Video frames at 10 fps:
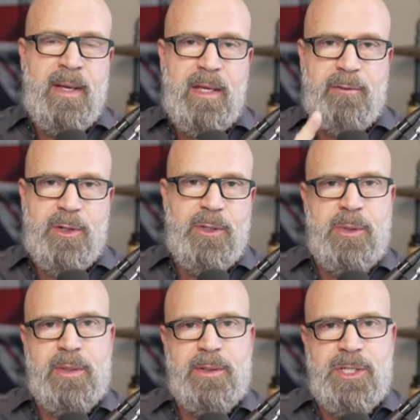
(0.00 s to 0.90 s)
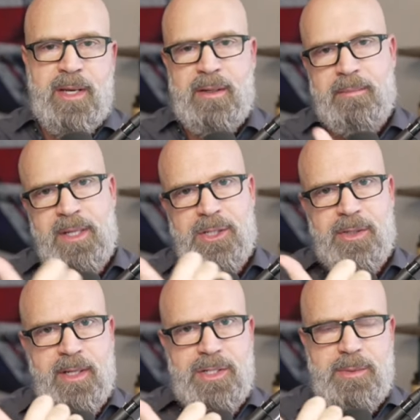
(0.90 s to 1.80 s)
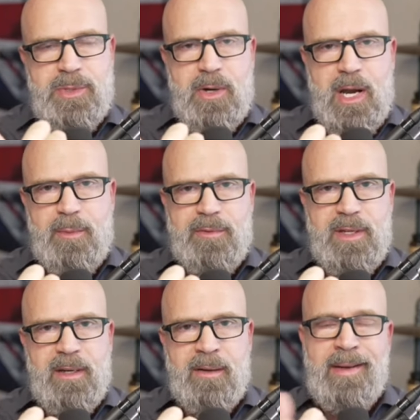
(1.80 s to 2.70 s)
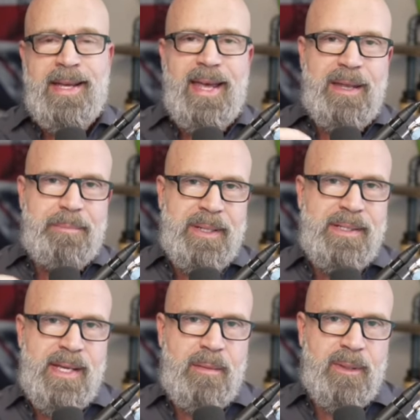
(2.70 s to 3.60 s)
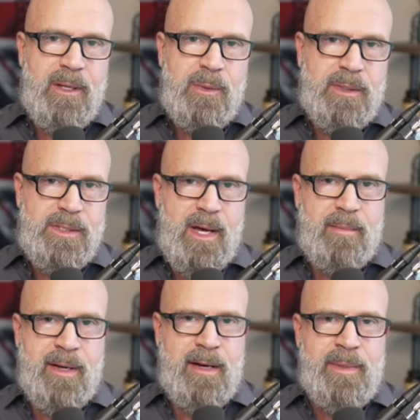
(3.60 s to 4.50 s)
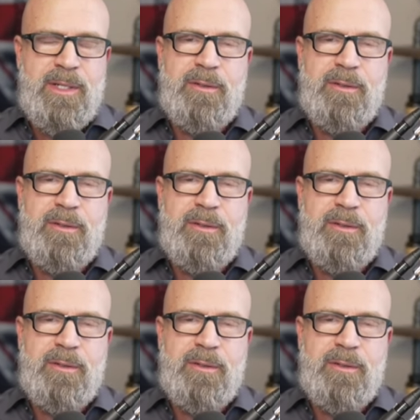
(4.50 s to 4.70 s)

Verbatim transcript: If you're newer to the channel, make sure you hit subscribe over here and pin down below in the top comment.